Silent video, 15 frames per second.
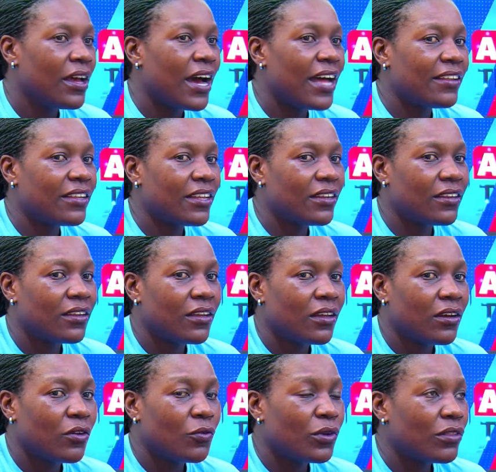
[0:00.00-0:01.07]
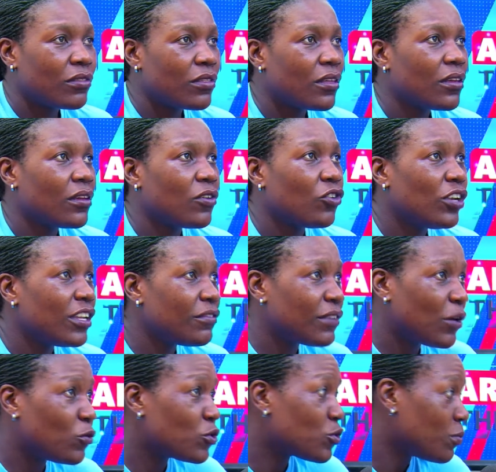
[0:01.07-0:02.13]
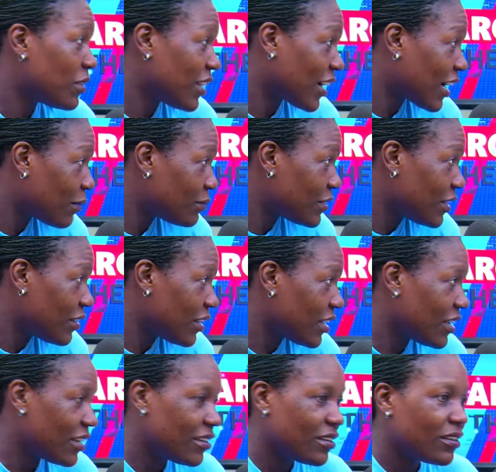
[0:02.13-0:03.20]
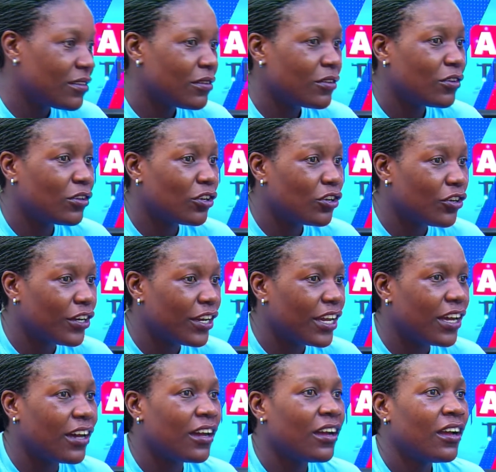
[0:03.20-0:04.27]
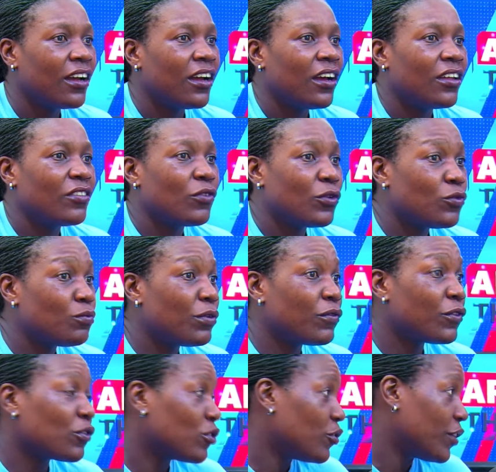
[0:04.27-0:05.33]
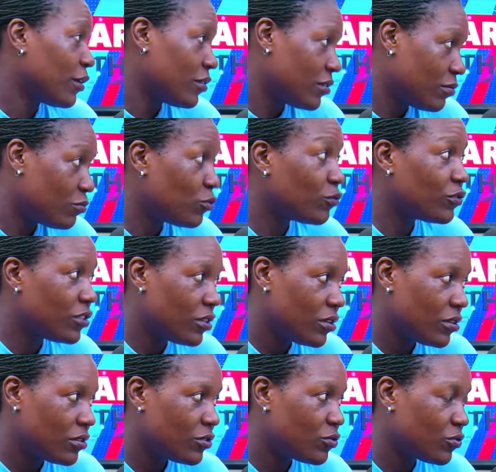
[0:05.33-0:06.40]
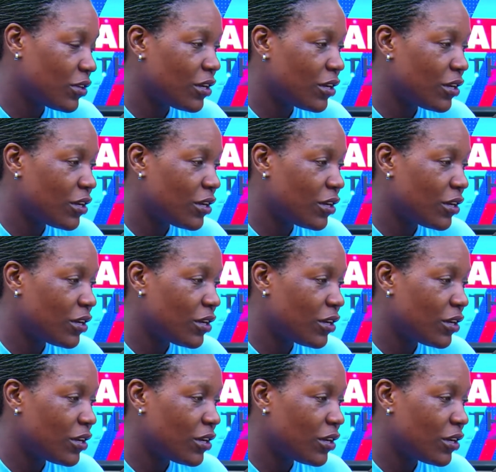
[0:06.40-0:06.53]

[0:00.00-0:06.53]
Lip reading: and then with Olivia, who used to be the captain, then Gloria, before Gloria moved to